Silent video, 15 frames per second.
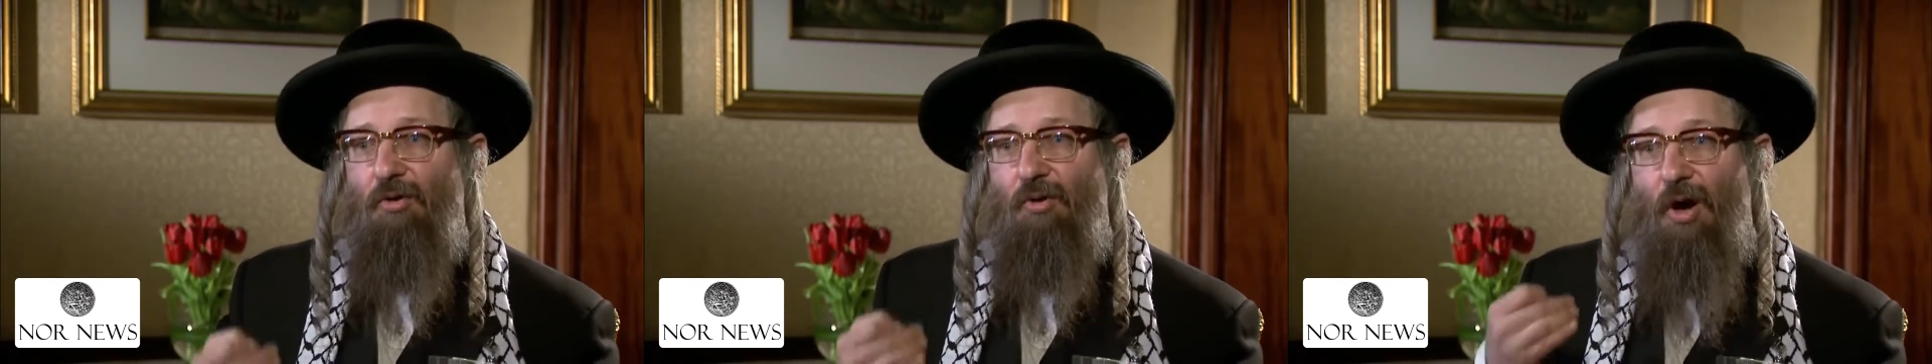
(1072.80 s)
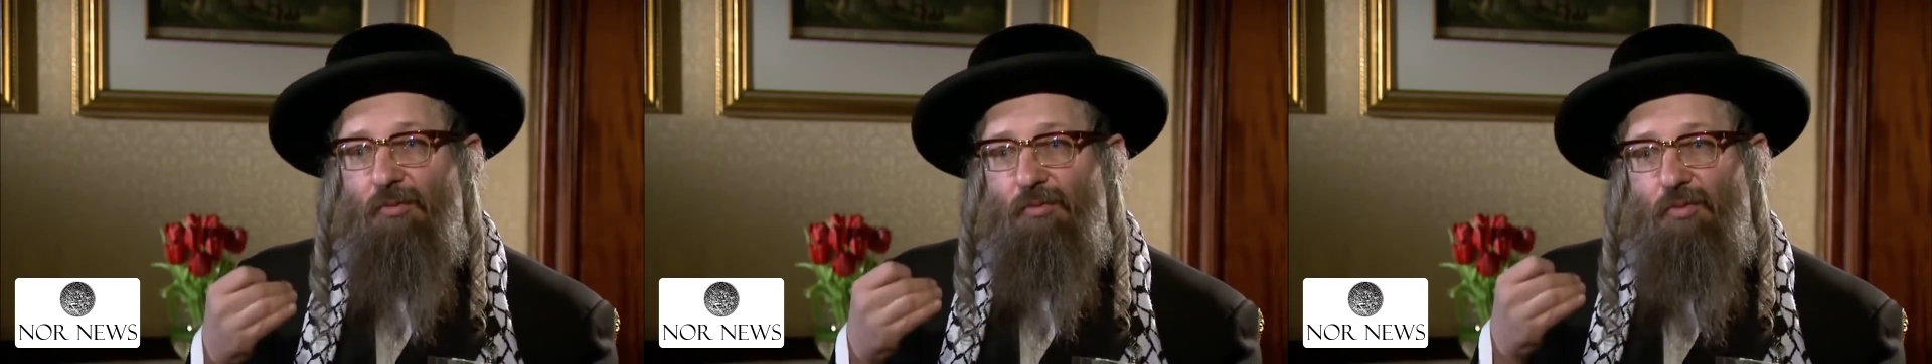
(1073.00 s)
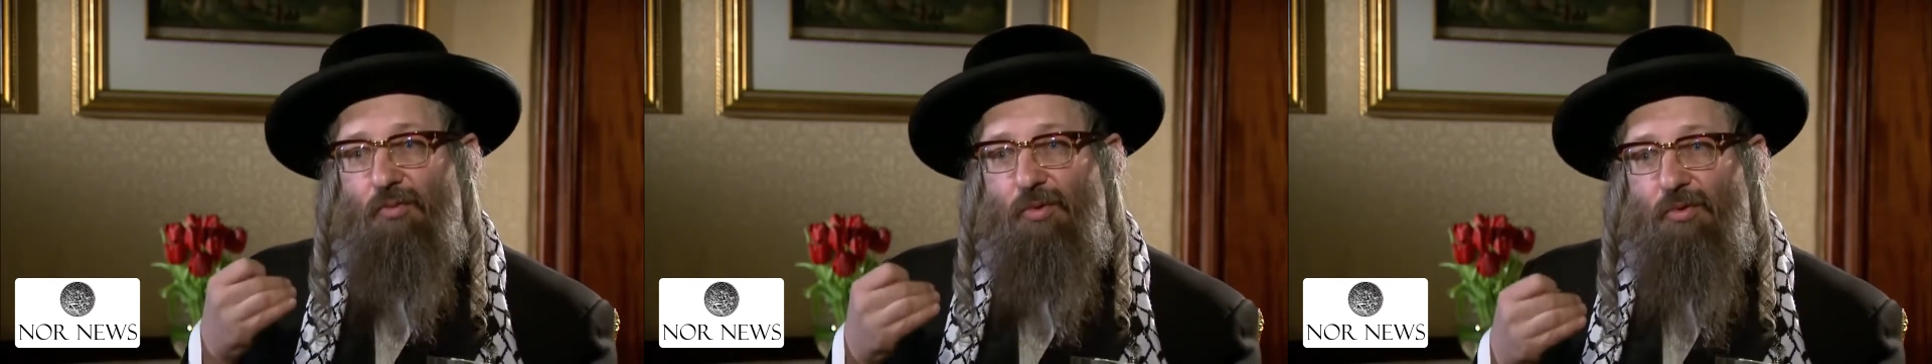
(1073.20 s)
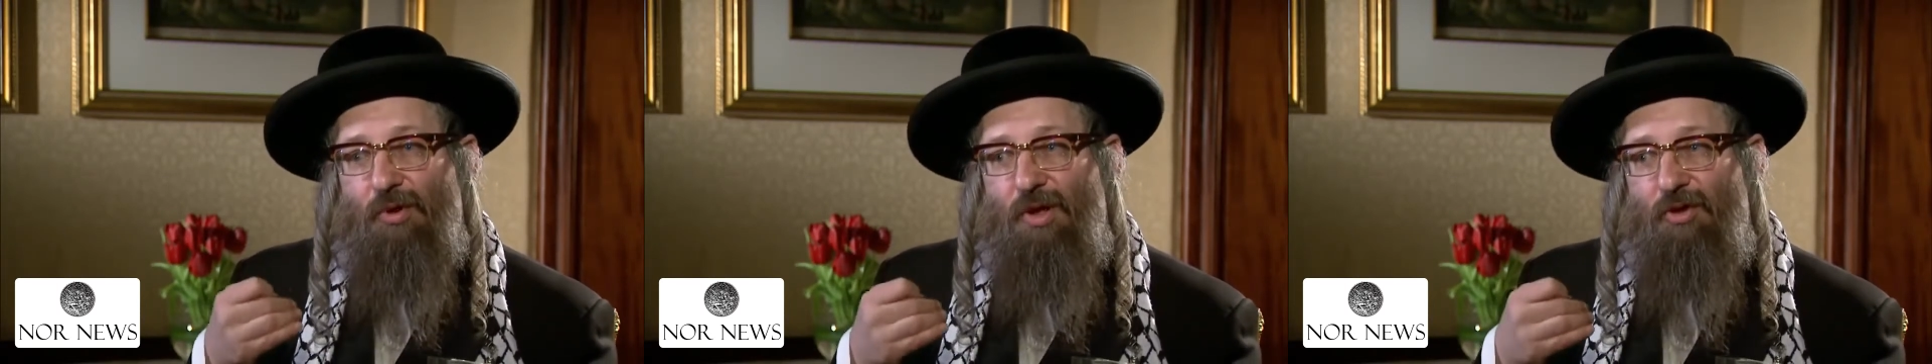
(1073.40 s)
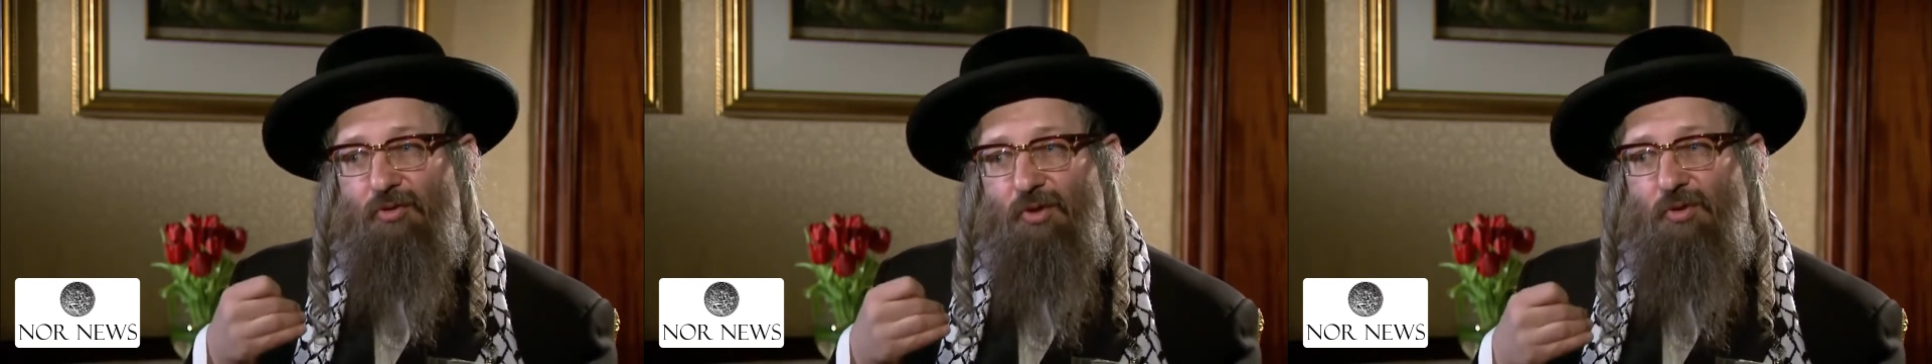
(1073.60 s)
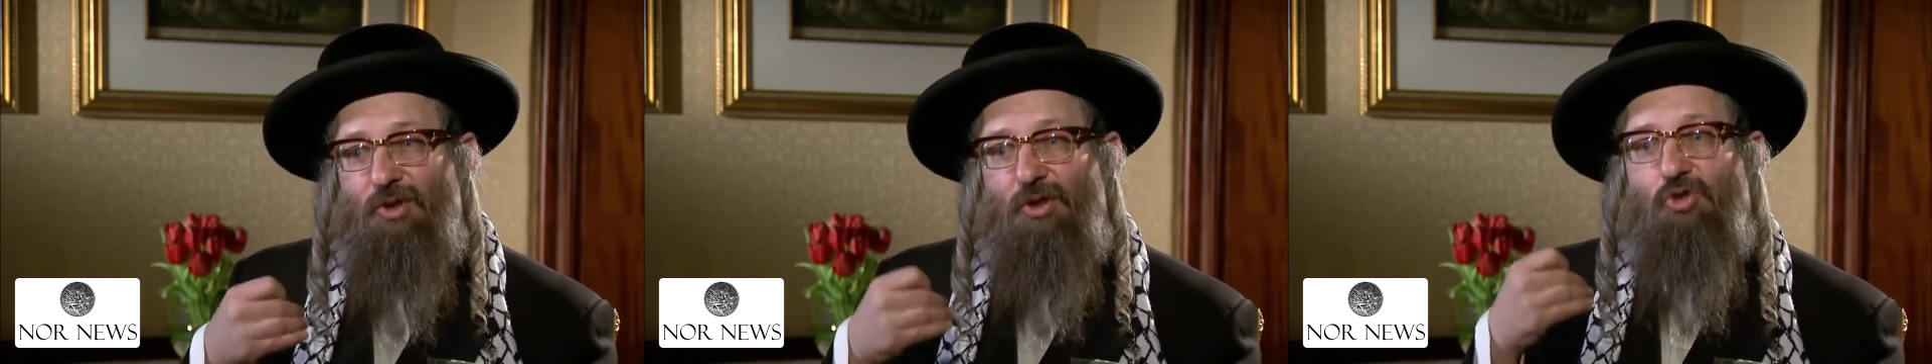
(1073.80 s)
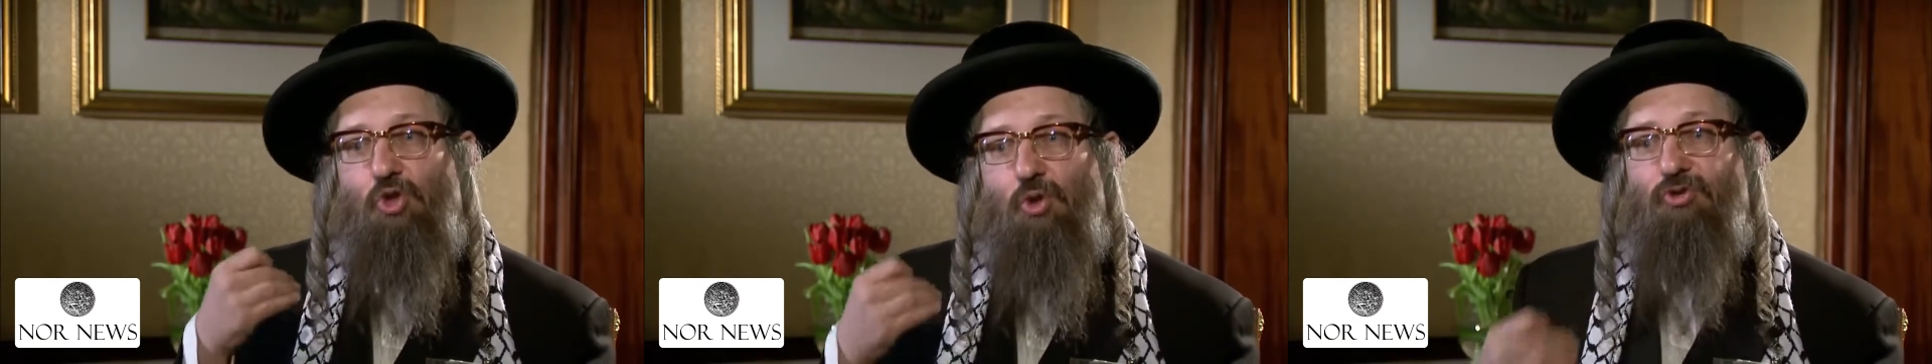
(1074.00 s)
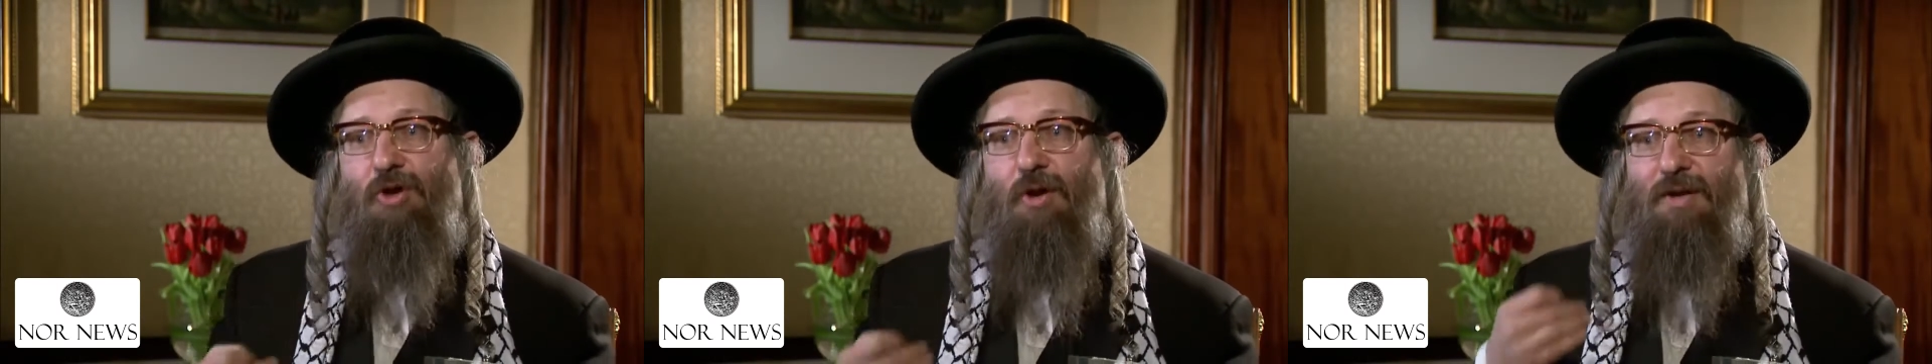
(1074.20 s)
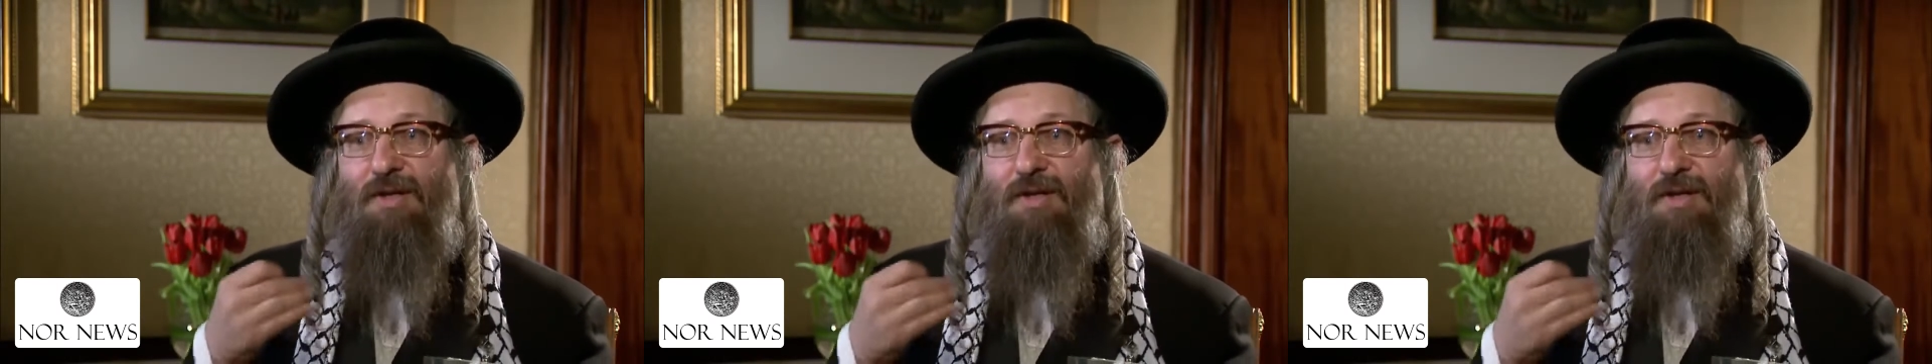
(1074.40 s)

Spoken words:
The Jews are